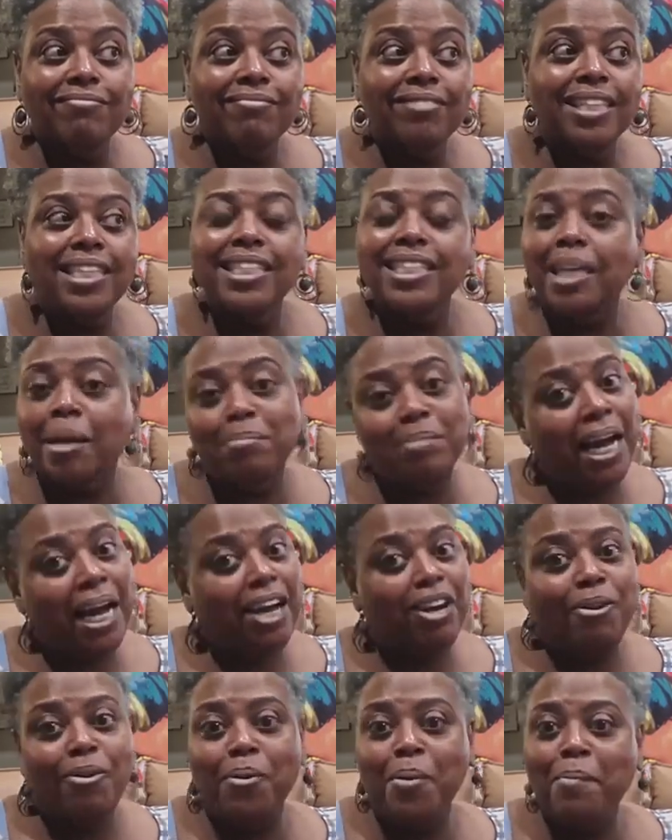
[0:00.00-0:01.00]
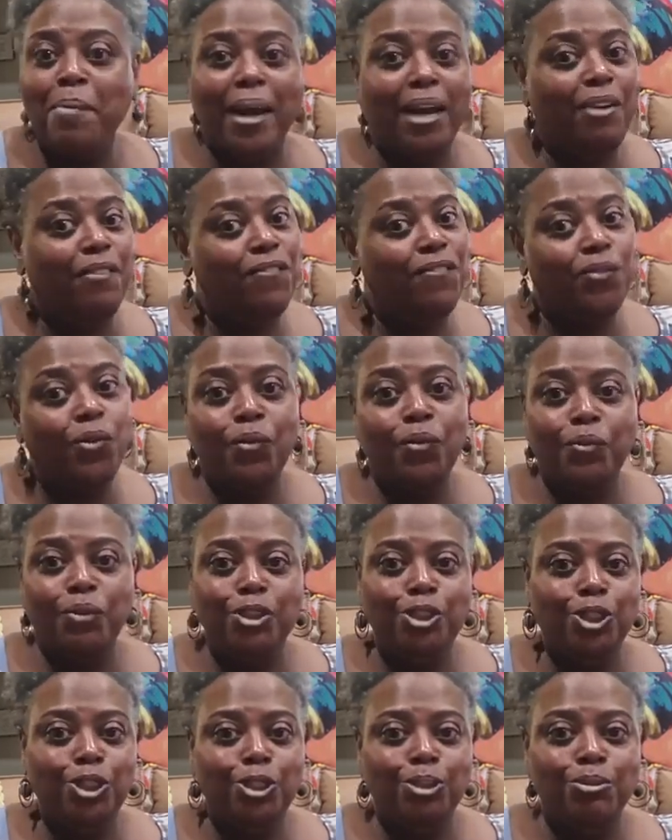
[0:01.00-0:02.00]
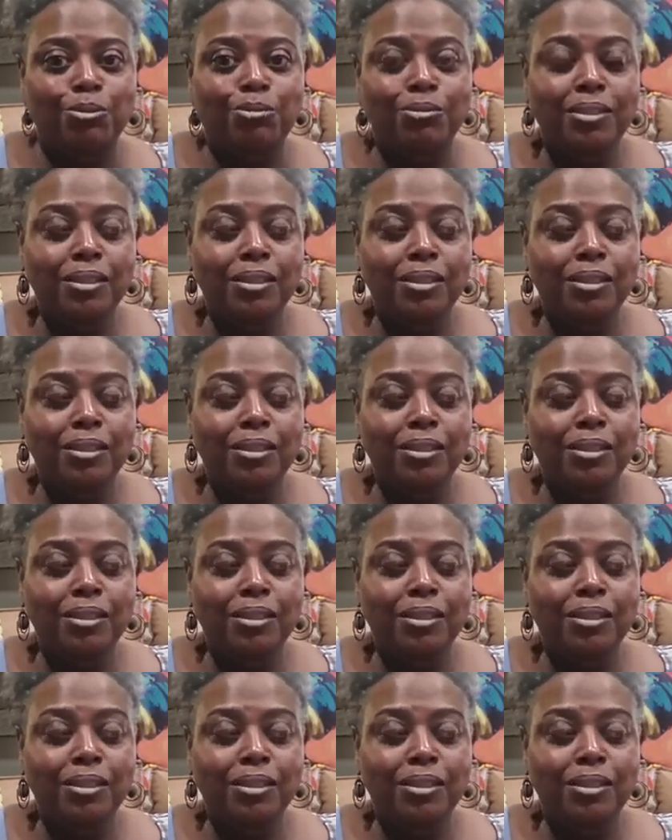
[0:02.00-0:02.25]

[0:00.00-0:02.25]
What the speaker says: Because I'm not going back and forth with you.